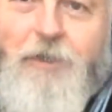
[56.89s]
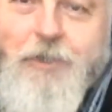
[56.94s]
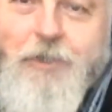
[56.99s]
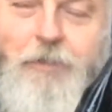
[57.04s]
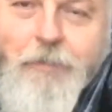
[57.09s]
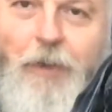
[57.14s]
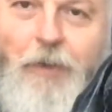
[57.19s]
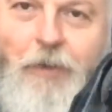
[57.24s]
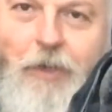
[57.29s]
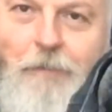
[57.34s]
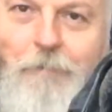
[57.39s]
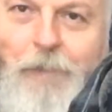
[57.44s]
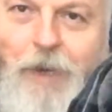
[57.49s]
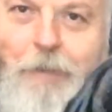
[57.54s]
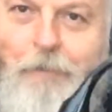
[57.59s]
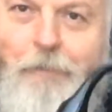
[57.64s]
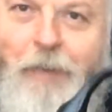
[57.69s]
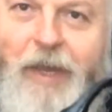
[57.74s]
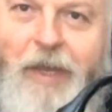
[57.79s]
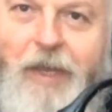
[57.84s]
Smoking
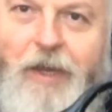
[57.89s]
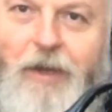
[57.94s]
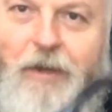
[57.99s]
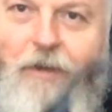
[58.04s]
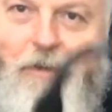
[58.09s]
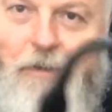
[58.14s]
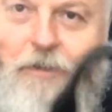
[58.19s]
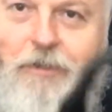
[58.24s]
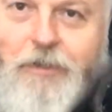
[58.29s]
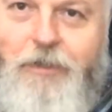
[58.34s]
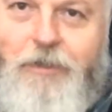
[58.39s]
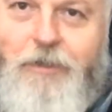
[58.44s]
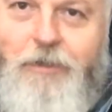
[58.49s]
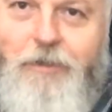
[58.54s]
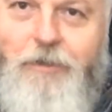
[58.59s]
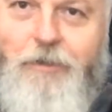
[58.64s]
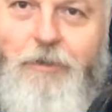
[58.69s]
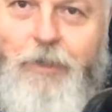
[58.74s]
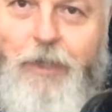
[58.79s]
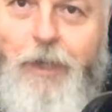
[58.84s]
my Beerbeard,
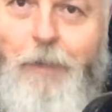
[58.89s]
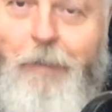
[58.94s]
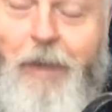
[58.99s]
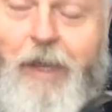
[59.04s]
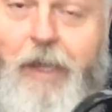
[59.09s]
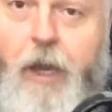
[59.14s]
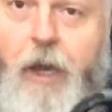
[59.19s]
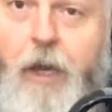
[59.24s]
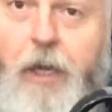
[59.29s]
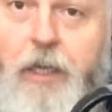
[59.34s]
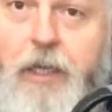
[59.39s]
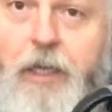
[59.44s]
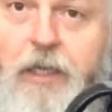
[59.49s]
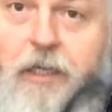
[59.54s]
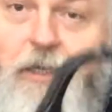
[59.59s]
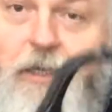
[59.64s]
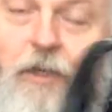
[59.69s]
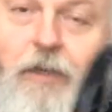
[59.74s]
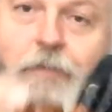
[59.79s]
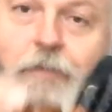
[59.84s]
le
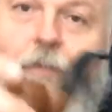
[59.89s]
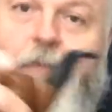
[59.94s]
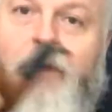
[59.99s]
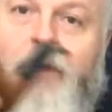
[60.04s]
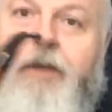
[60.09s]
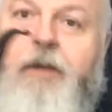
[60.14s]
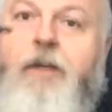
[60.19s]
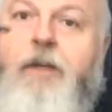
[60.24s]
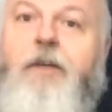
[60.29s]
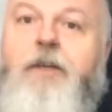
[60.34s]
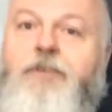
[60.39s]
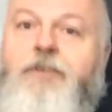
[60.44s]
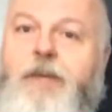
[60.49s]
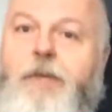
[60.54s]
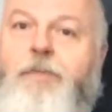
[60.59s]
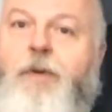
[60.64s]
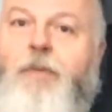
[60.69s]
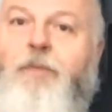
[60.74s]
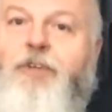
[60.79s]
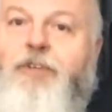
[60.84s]
Beerbeard, as
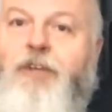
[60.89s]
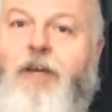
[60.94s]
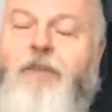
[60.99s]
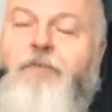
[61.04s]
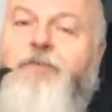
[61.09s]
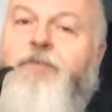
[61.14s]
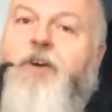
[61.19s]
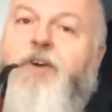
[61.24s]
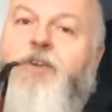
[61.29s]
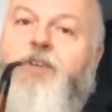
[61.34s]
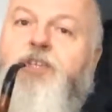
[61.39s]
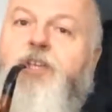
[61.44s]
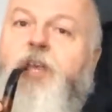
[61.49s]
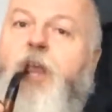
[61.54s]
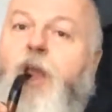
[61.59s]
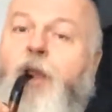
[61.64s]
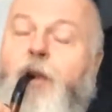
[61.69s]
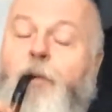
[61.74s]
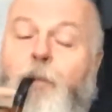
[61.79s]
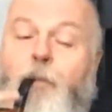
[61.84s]
they probably say in France,
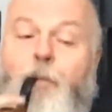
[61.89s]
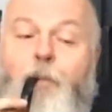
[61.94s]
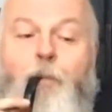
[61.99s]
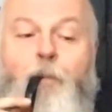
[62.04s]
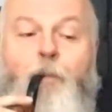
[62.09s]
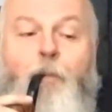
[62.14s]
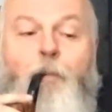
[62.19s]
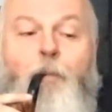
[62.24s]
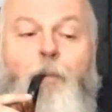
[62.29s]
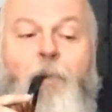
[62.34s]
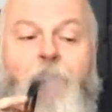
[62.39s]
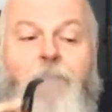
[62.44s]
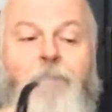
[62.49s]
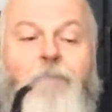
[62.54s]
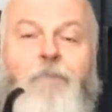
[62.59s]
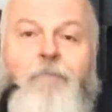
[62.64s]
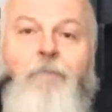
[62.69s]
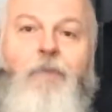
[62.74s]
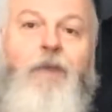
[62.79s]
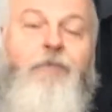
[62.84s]

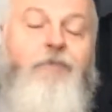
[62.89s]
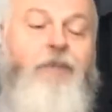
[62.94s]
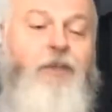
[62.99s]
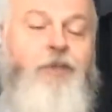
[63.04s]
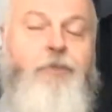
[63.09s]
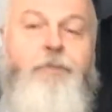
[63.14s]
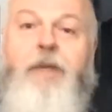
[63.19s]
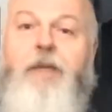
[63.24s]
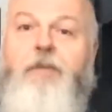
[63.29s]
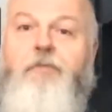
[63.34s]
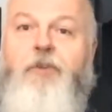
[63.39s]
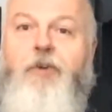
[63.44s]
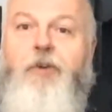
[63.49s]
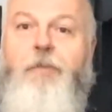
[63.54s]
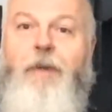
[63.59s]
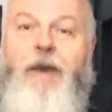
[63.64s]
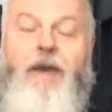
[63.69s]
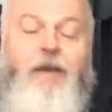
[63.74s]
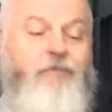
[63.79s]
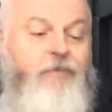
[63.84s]
if they speak very
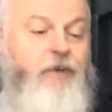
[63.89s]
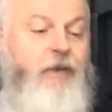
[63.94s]
bad